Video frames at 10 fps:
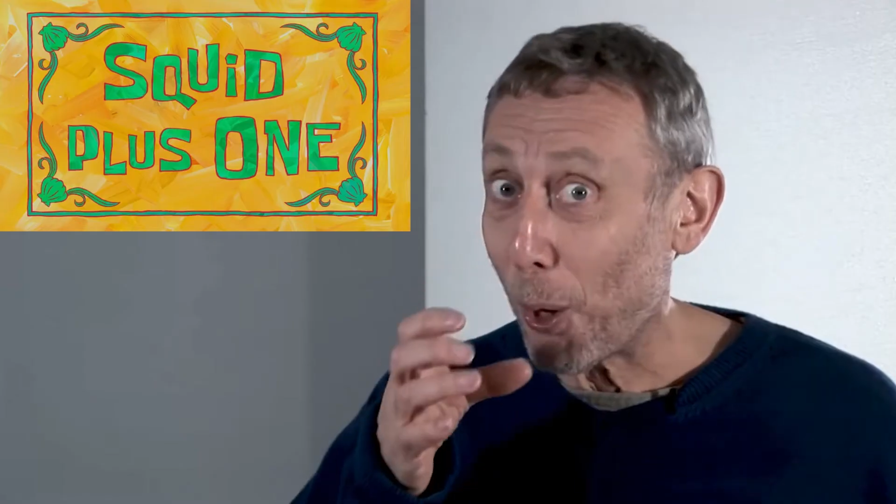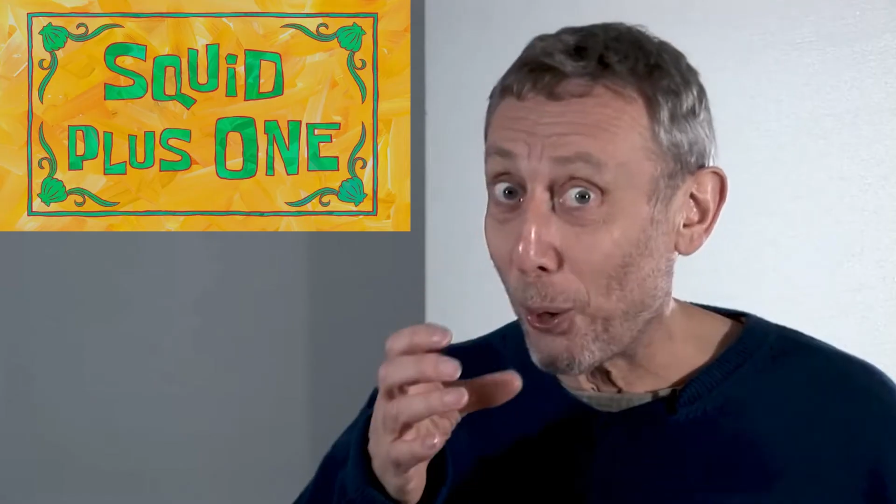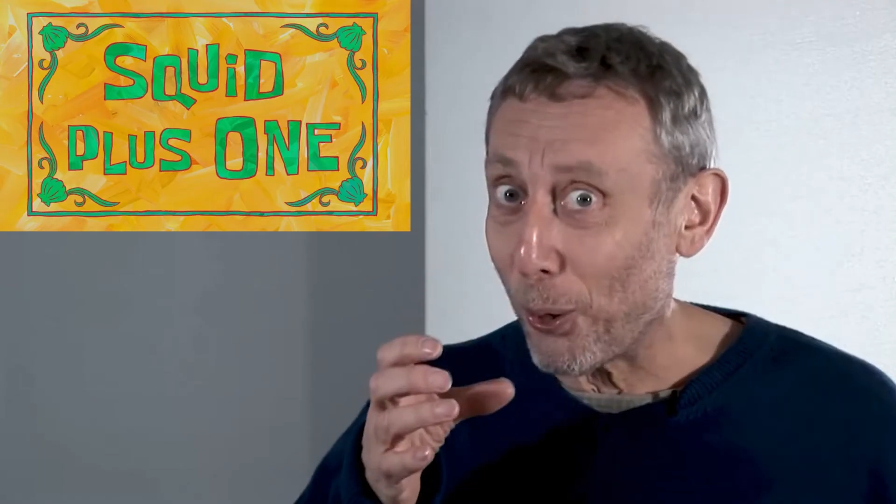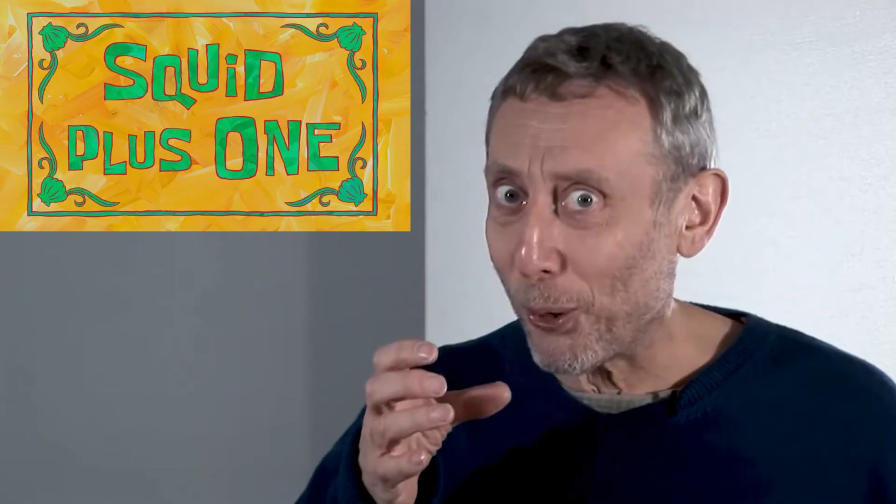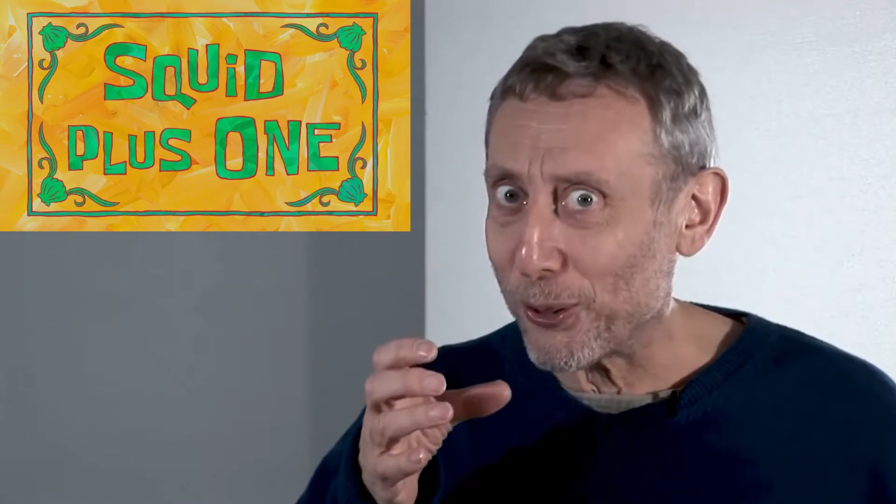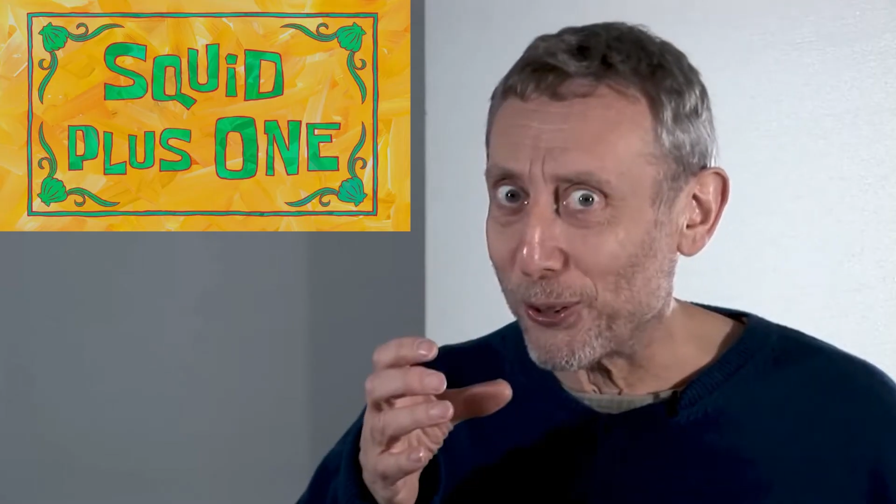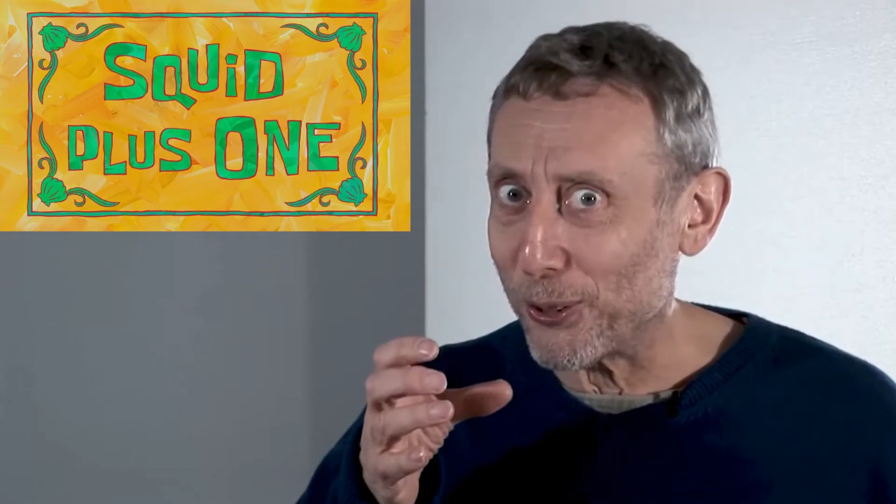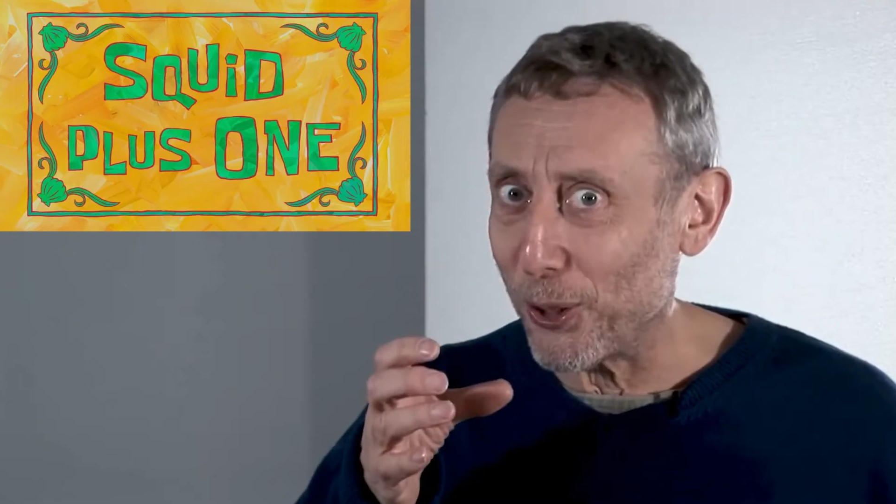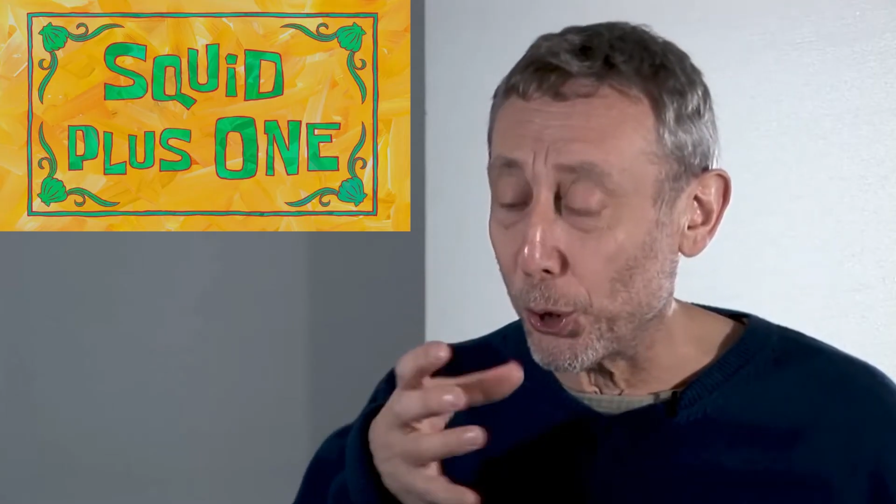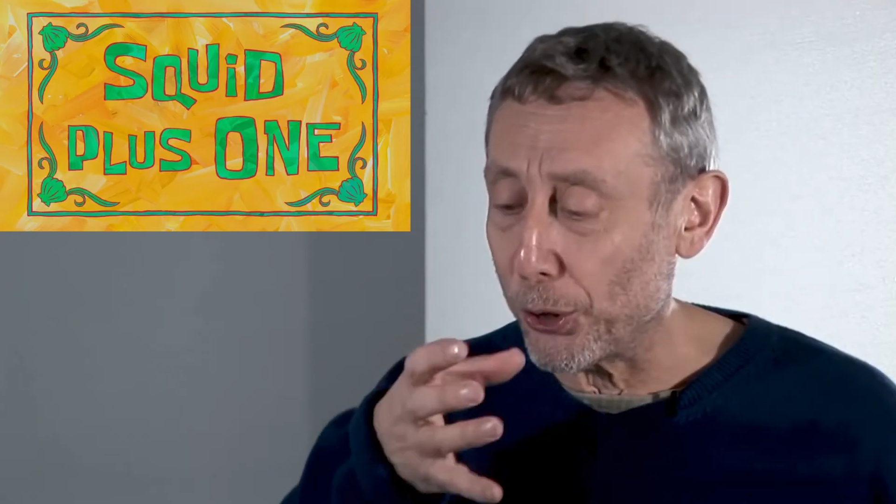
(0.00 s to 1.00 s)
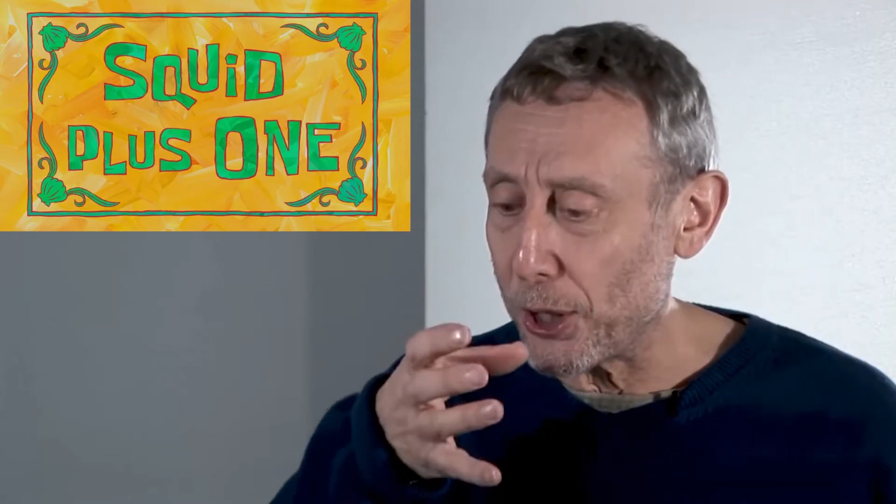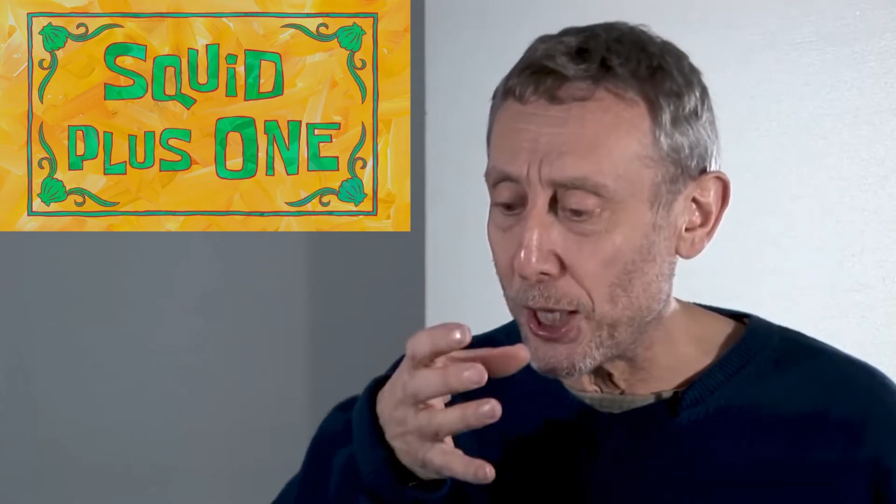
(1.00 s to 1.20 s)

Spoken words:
Oh, this is good. This